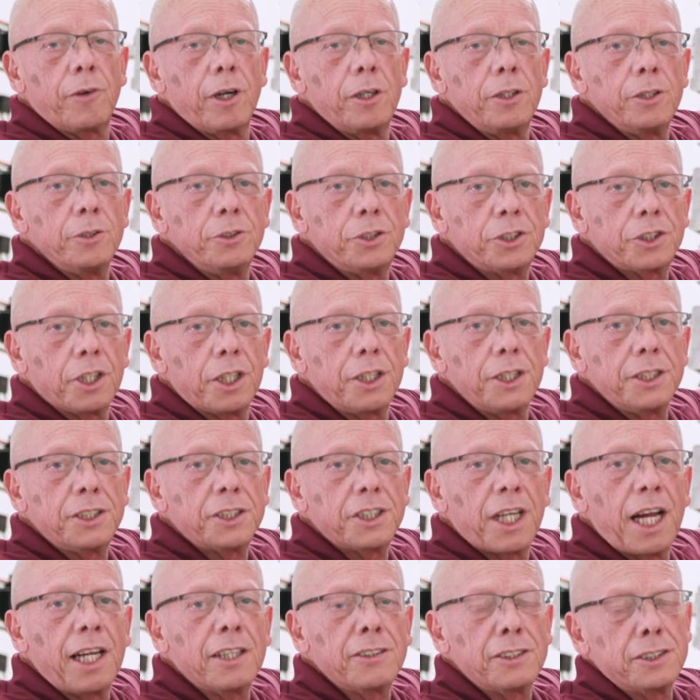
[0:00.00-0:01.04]
our new Sonny
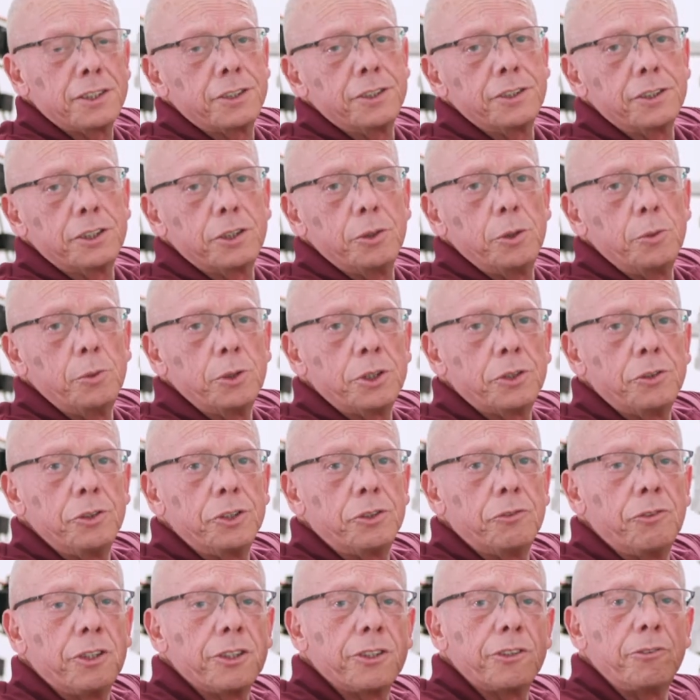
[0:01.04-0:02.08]
silencers, which has
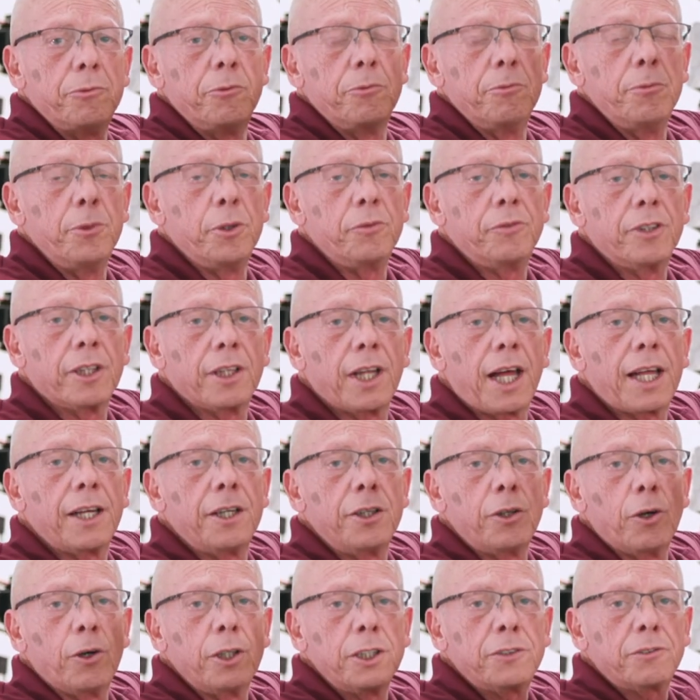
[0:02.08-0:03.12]
really removed a lot of
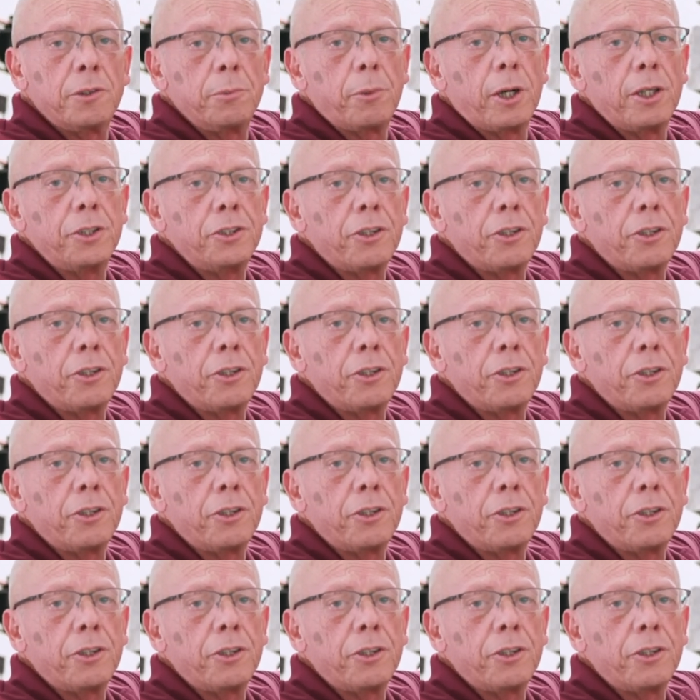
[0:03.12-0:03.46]
noise from our